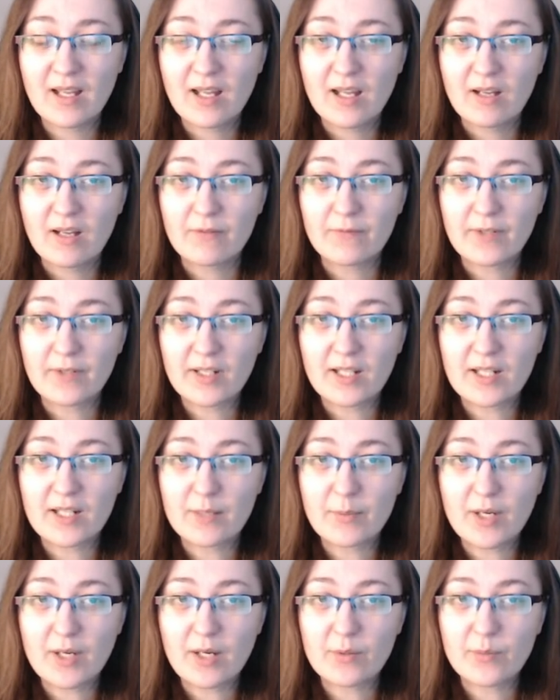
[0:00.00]
Forget
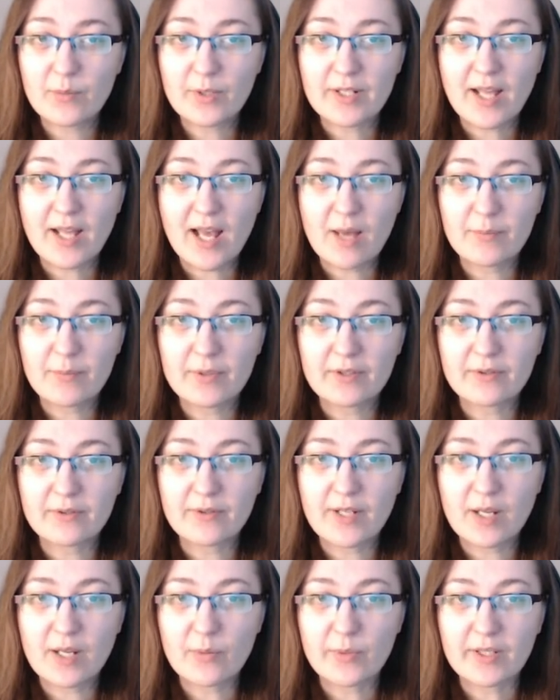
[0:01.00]
about what happened today,
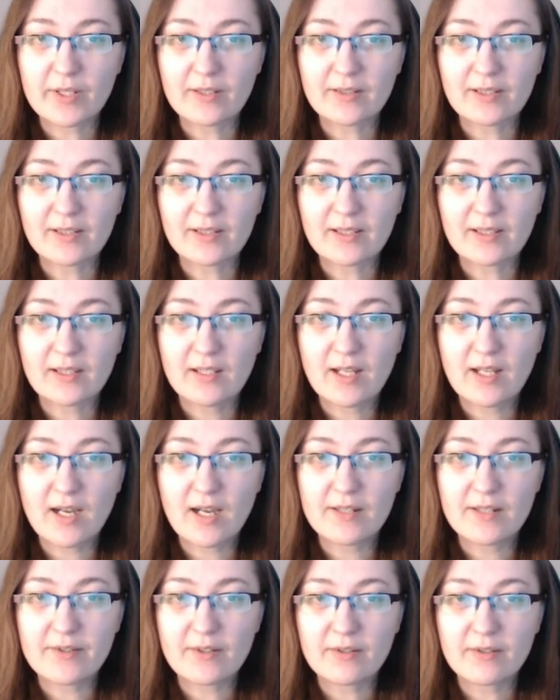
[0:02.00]
Viola. I
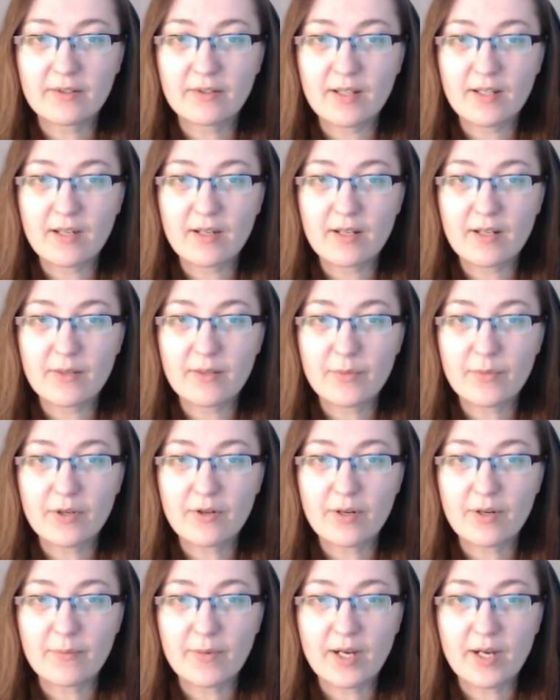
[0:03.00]
don't care anymore
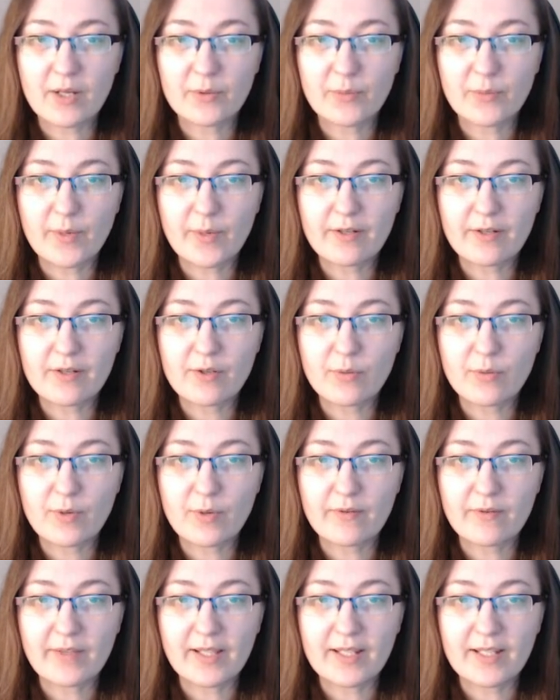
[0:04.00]
about whether you are
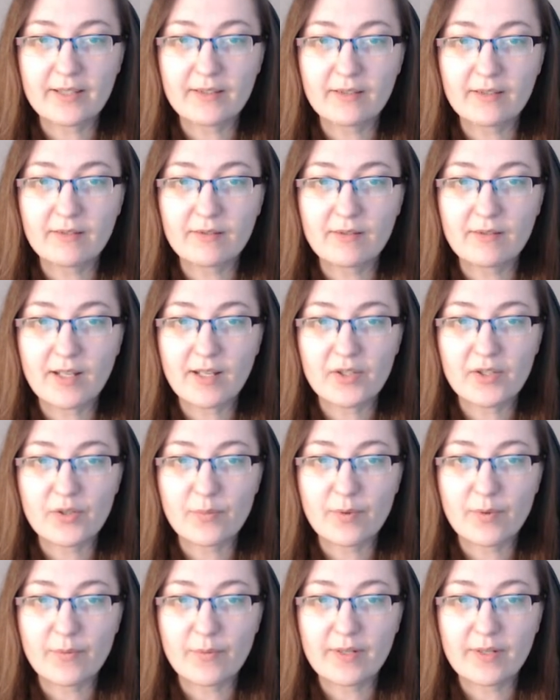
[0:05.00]
related to the
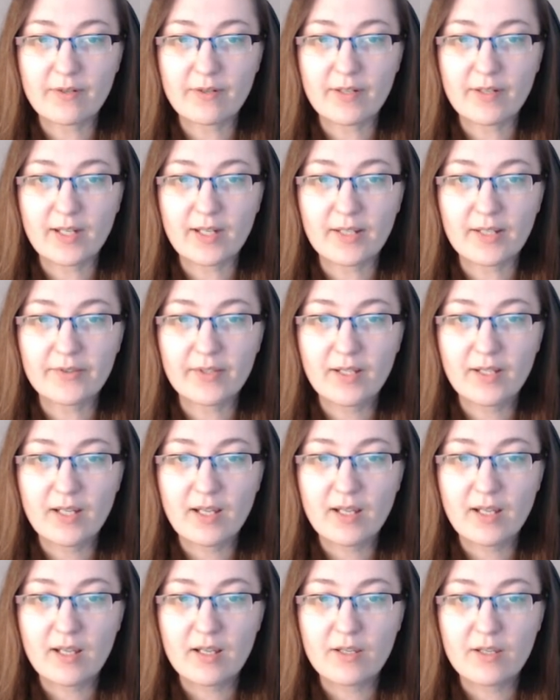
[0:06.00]
experiment or not.
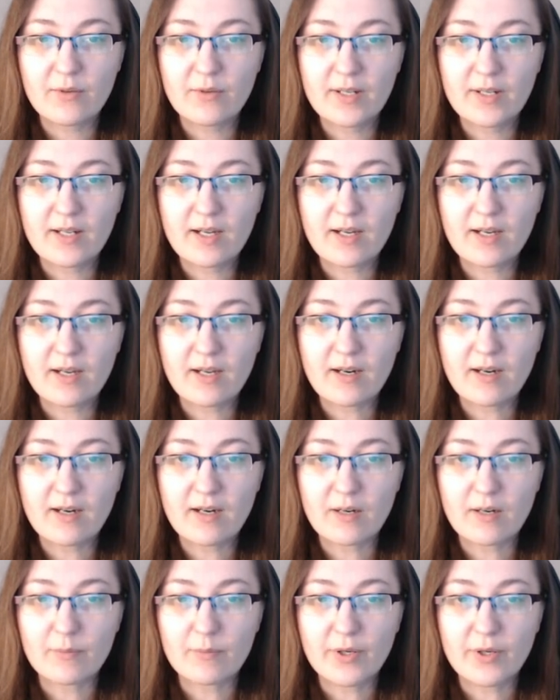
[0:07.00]
You and I are
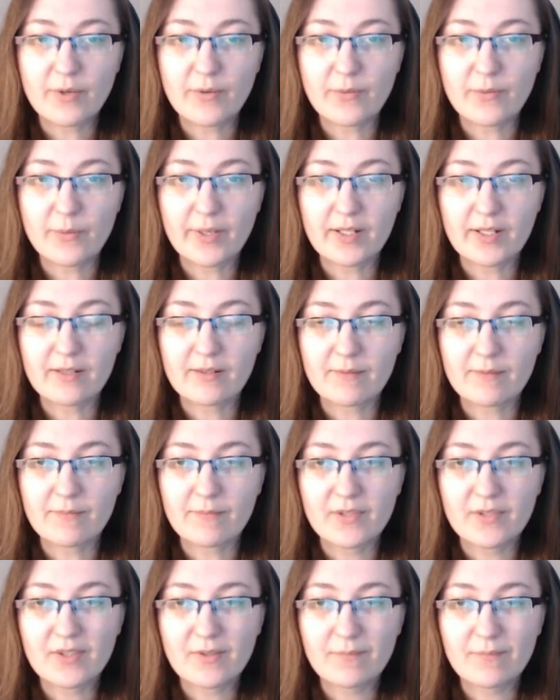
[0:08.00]
both
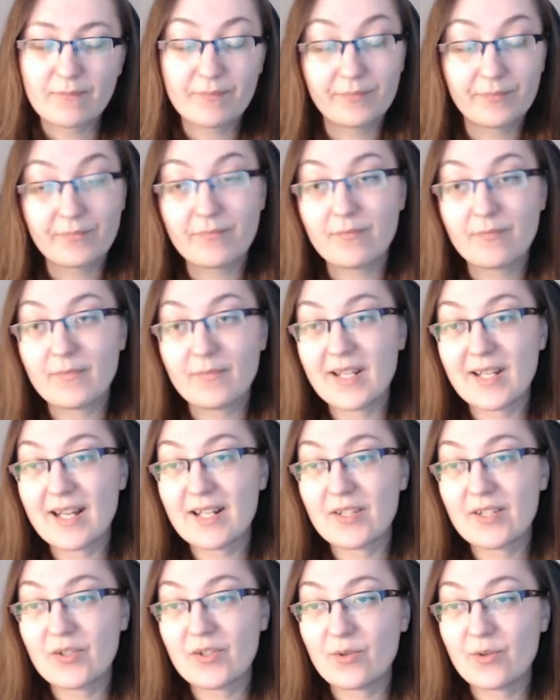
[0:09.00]
victims. That is
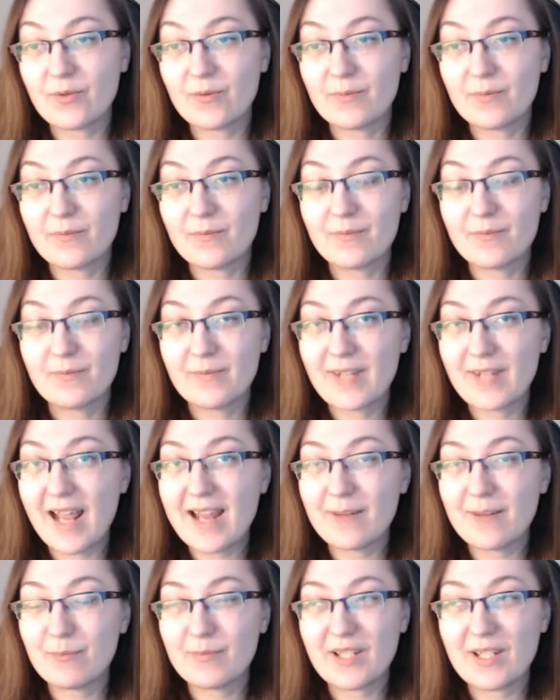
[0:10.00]
true. They
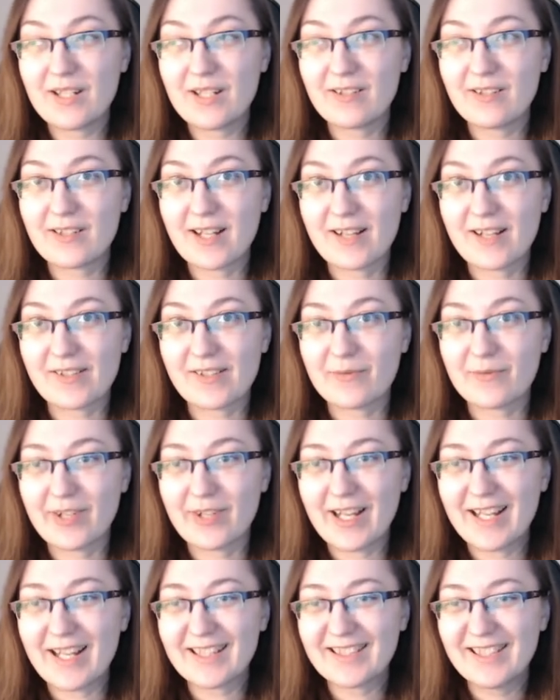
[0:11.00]
did not ask for
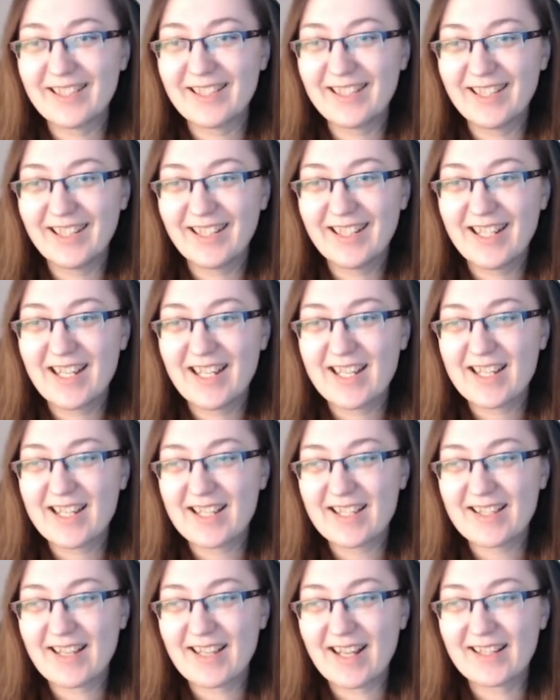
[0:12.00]
that.
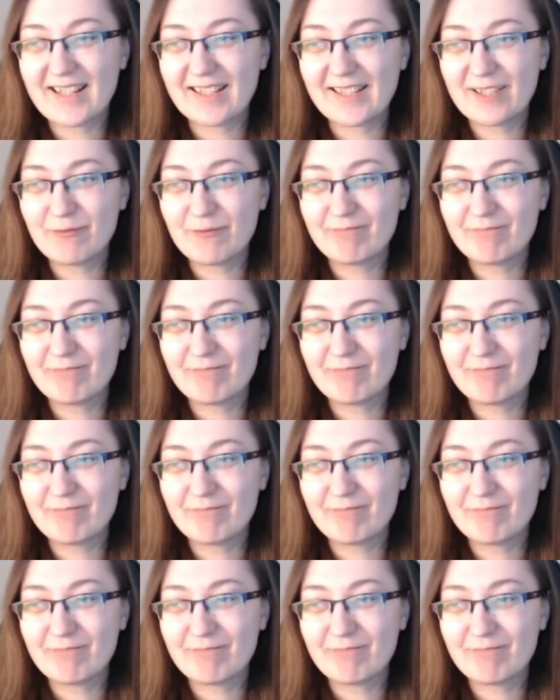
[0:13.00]
Sadly.